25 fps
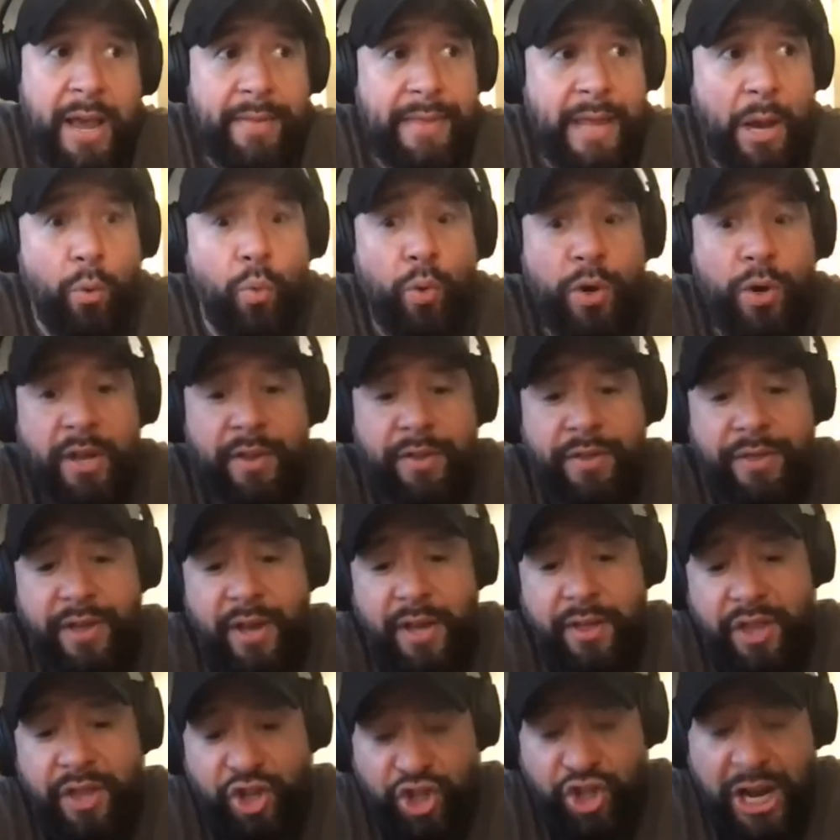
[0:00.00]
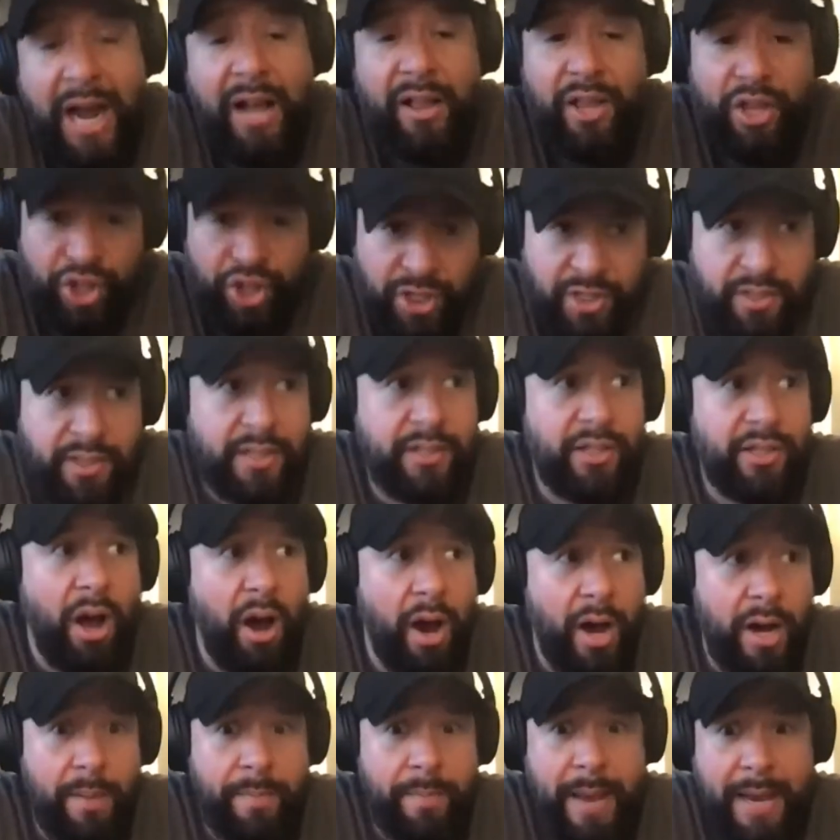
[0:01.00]
that one of the challenges is
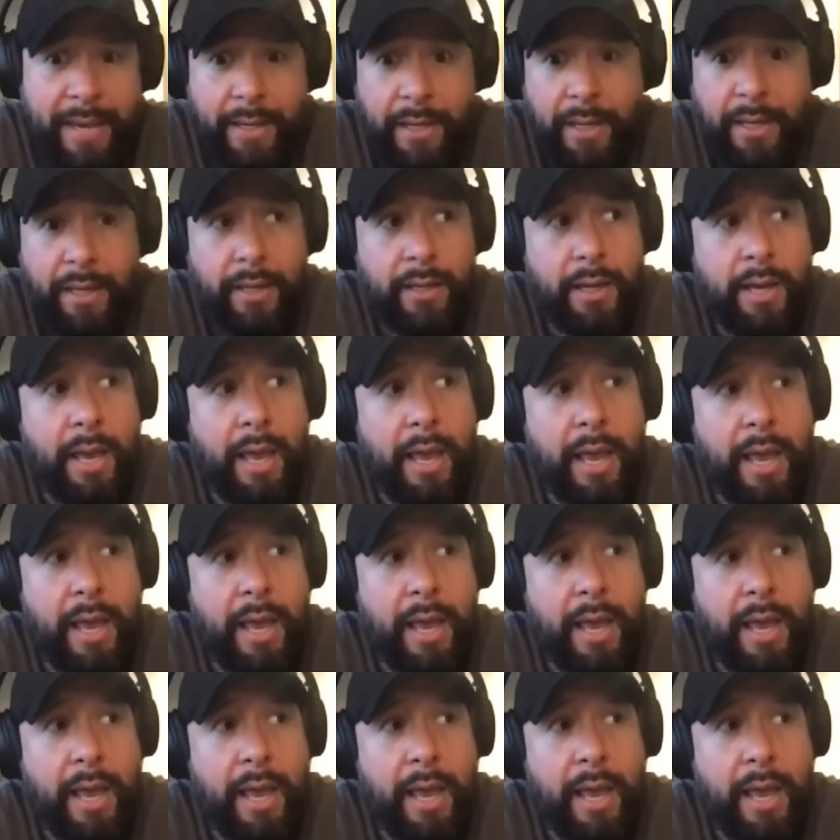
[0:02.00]
automating,